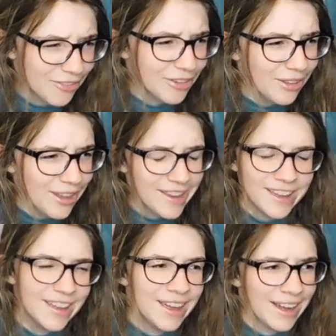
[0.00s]
feel like
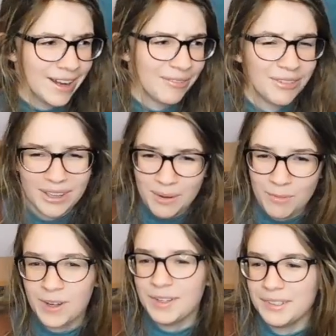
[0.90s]
it, and I feel like I'm
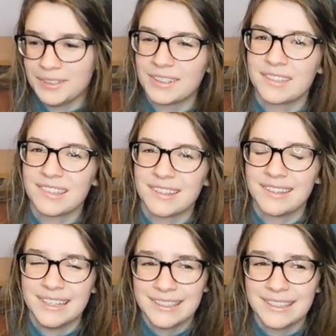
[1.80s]
reading a
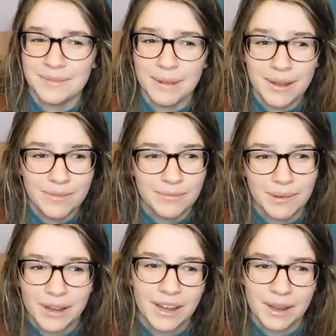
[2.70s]
decent amount,
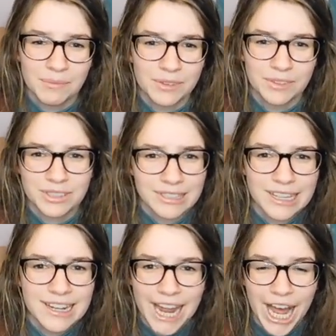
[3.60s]
but I'm just
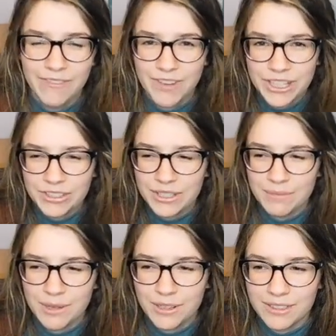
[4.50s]
like not finishing
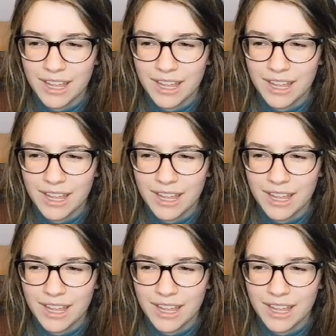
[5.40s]
books.